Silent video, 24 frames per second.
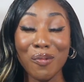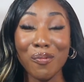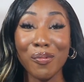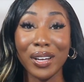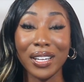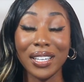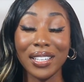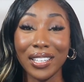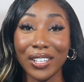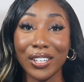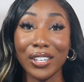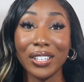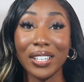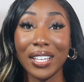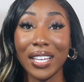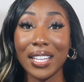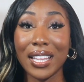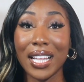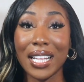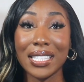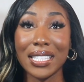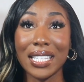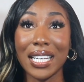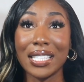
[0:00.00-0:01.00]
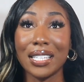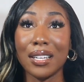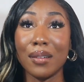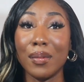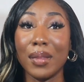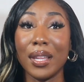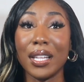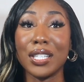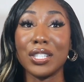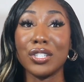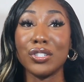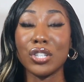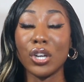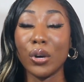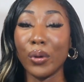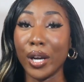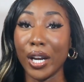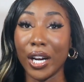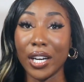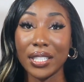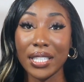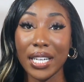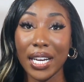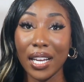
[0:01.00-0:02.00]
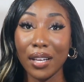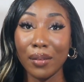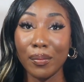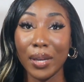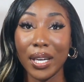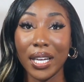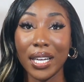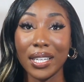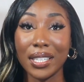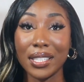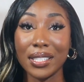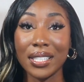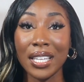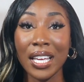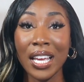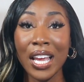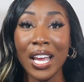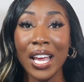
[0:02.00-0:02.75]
But literally that's like something that's so irritating, because